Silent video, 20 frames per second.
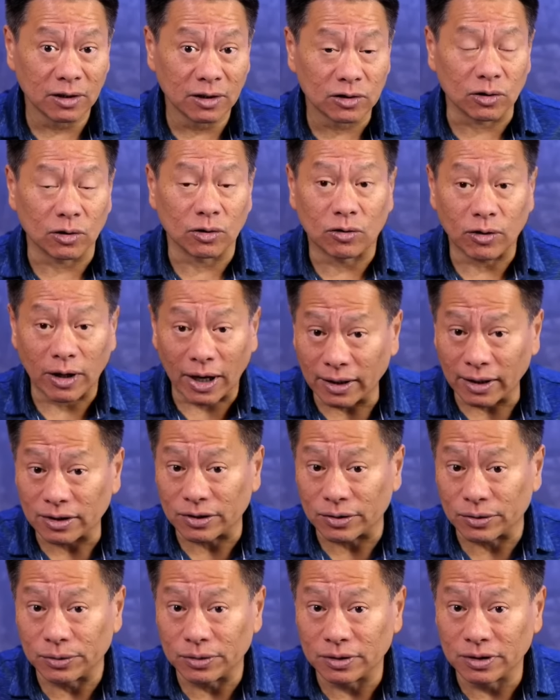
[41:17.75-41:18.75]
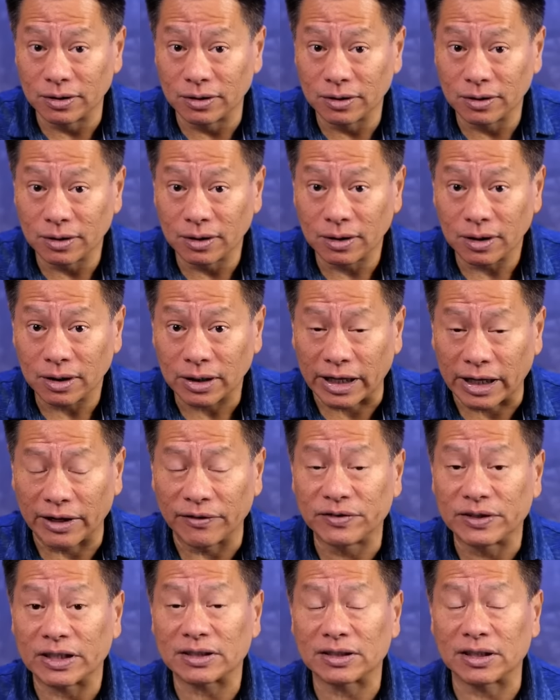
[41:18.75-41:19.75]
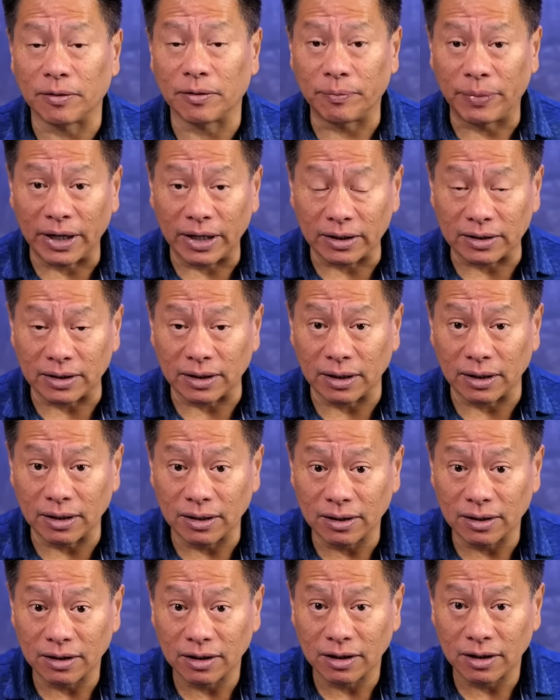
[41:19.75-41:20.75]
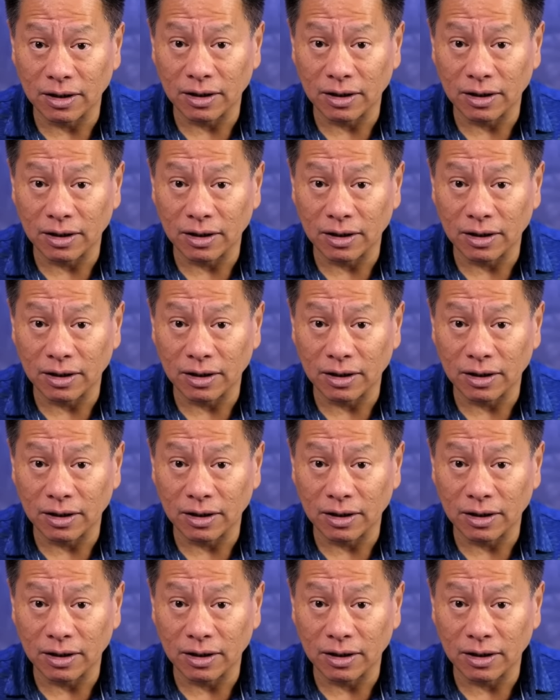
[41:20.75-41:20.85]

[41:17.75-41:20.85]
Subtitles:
So gratitude gives us the ability